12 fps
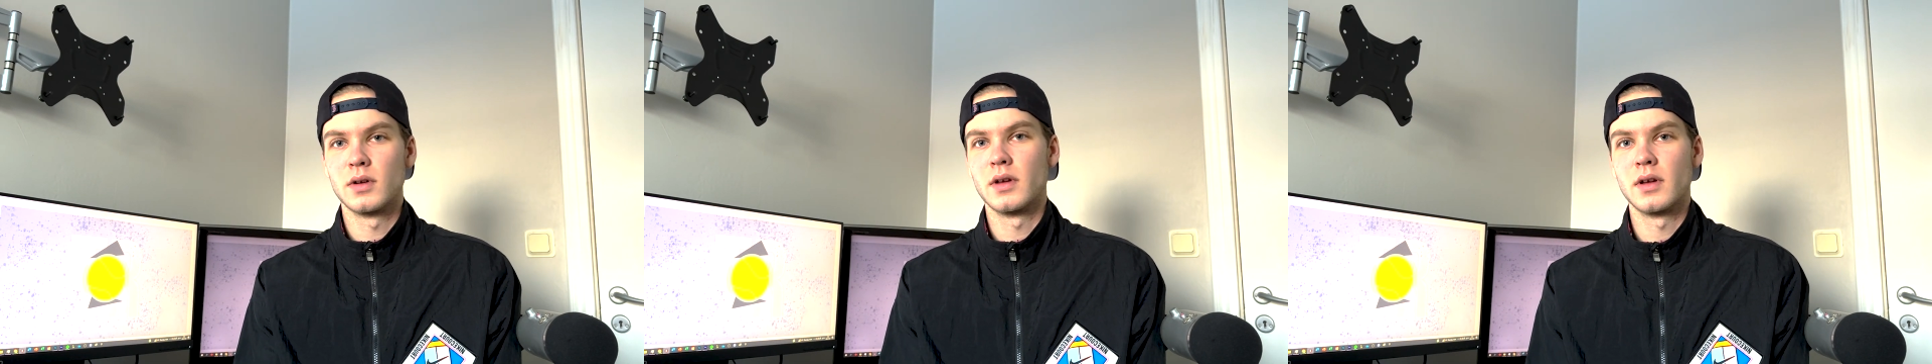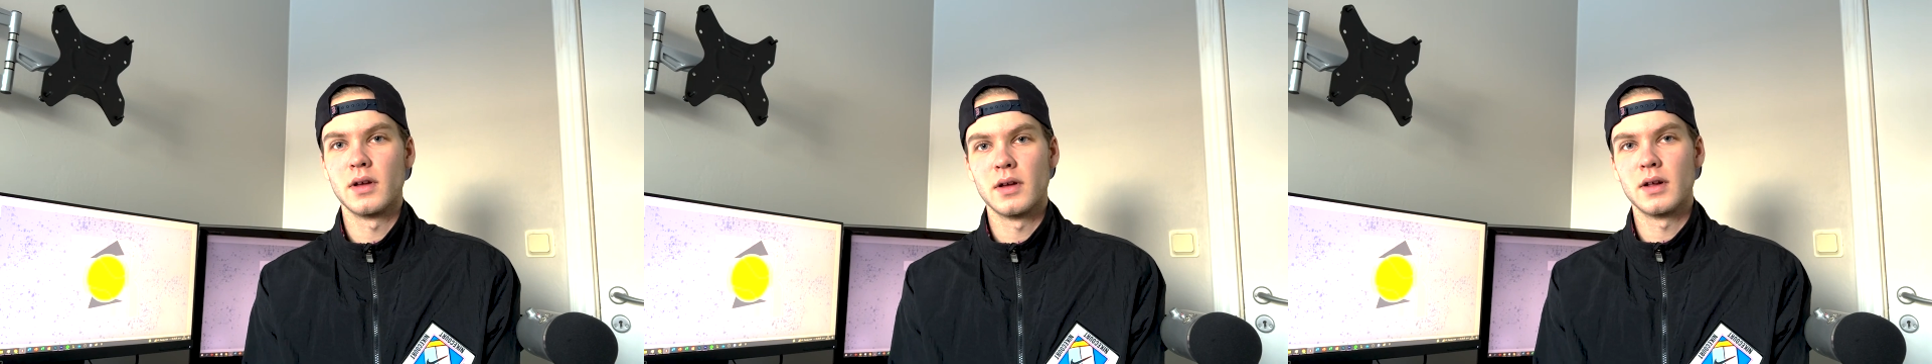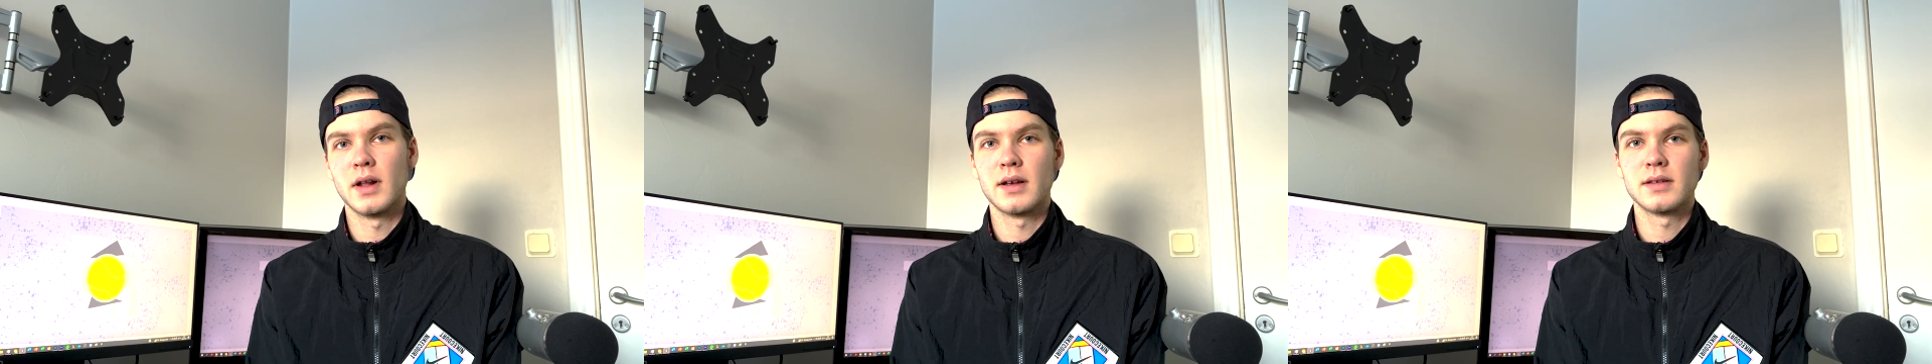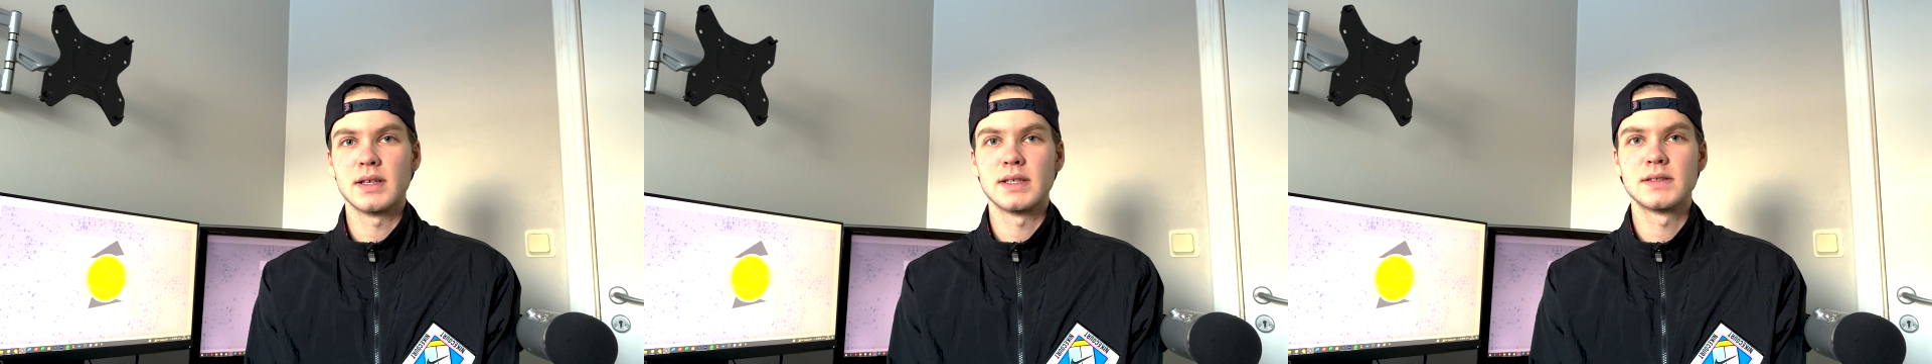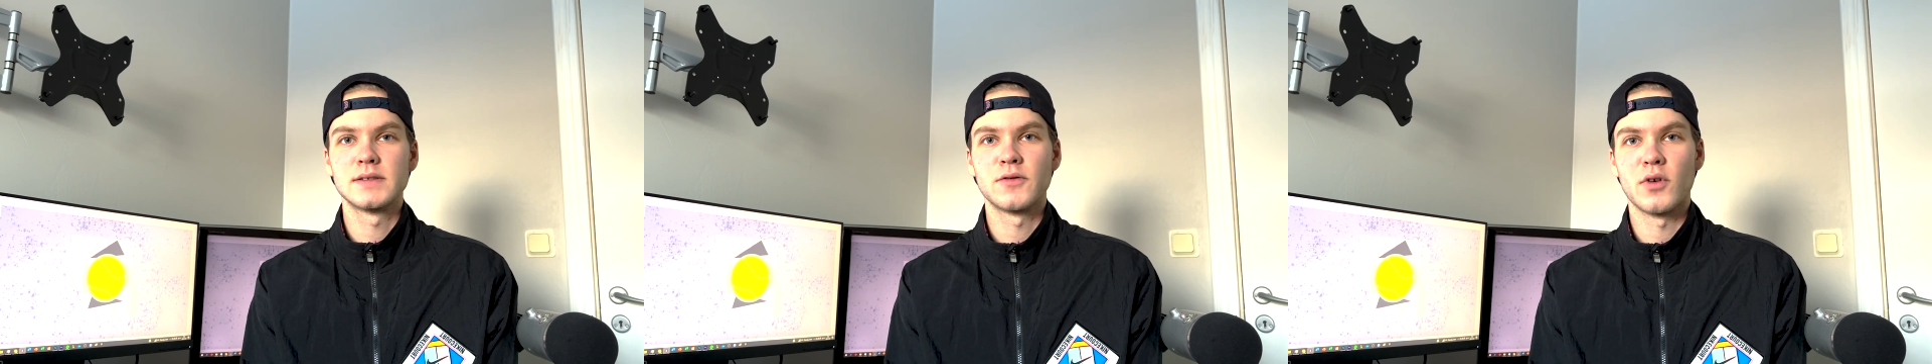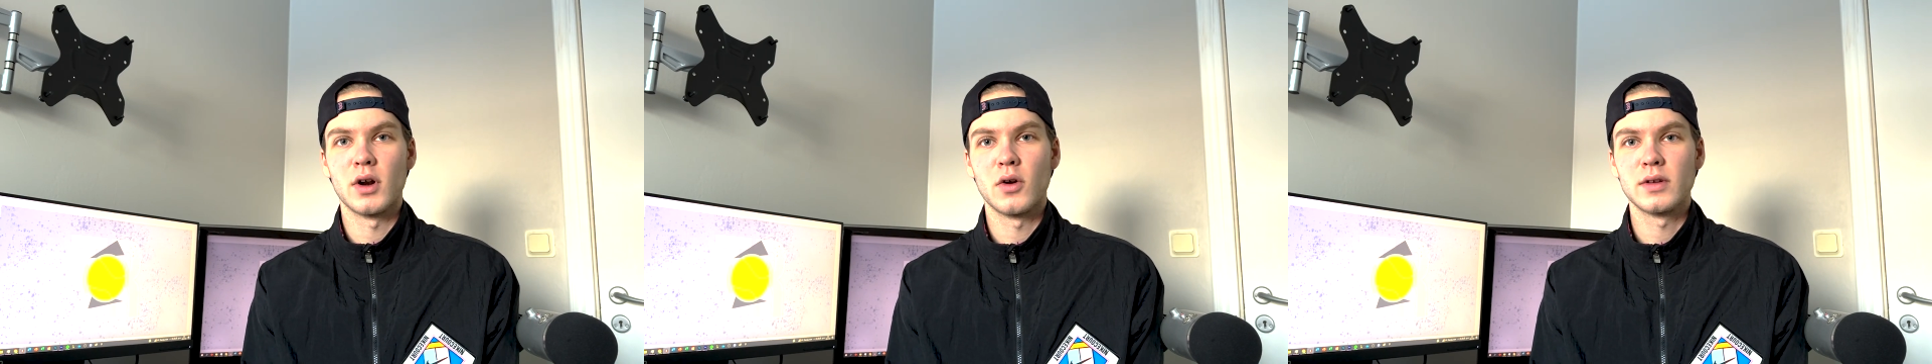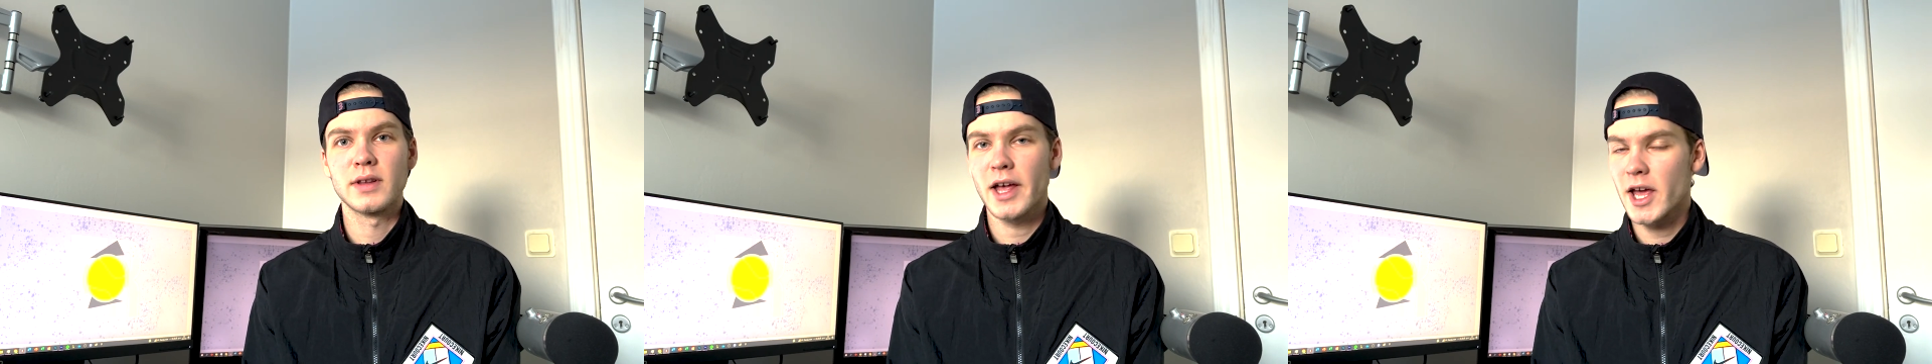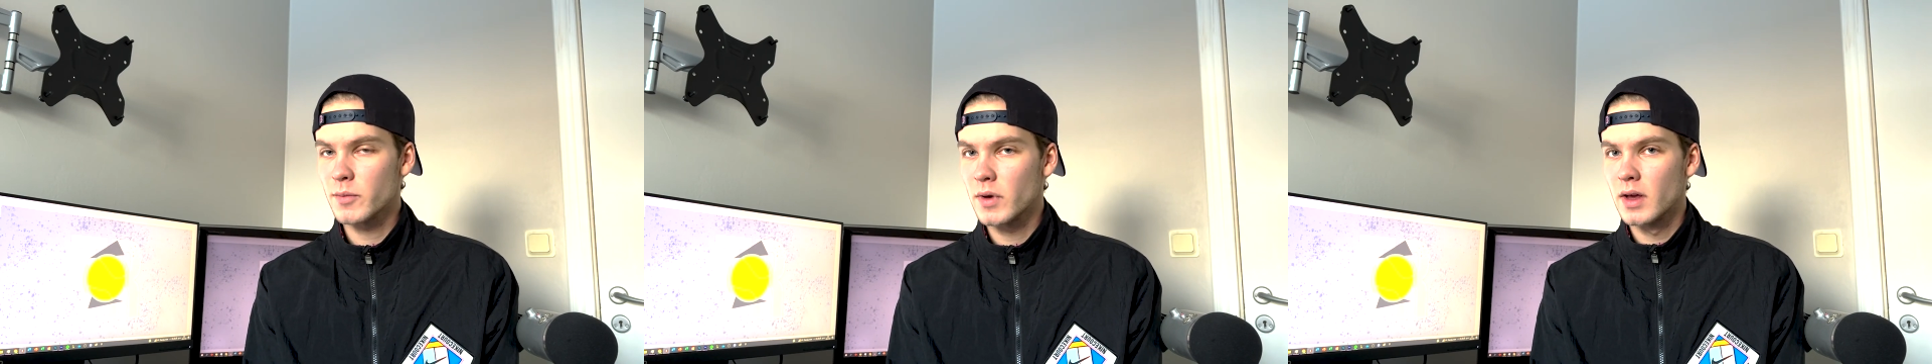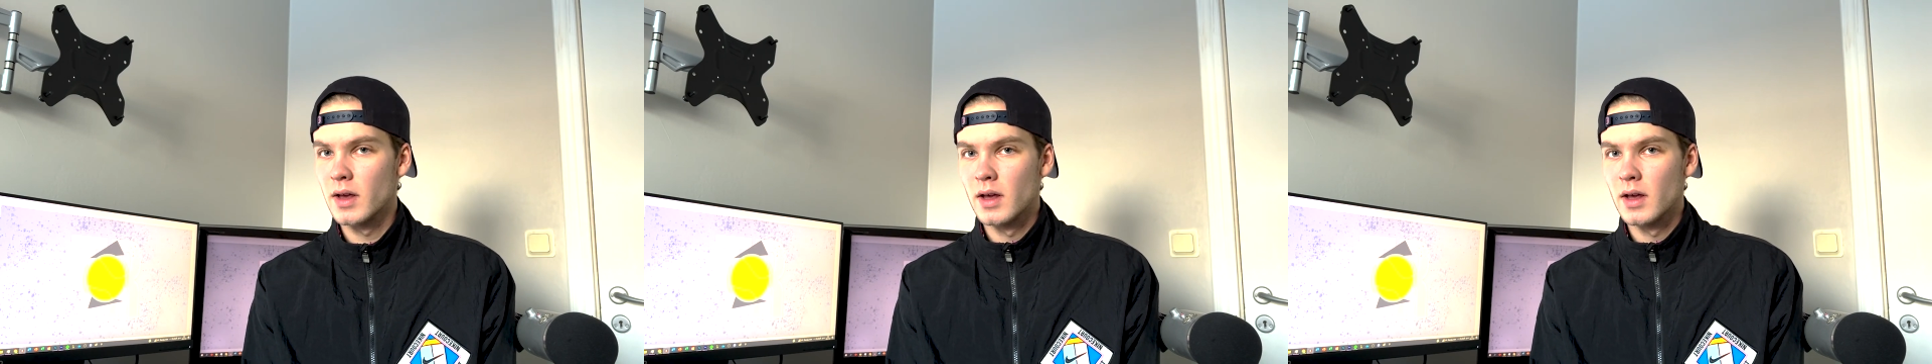like this for a long time,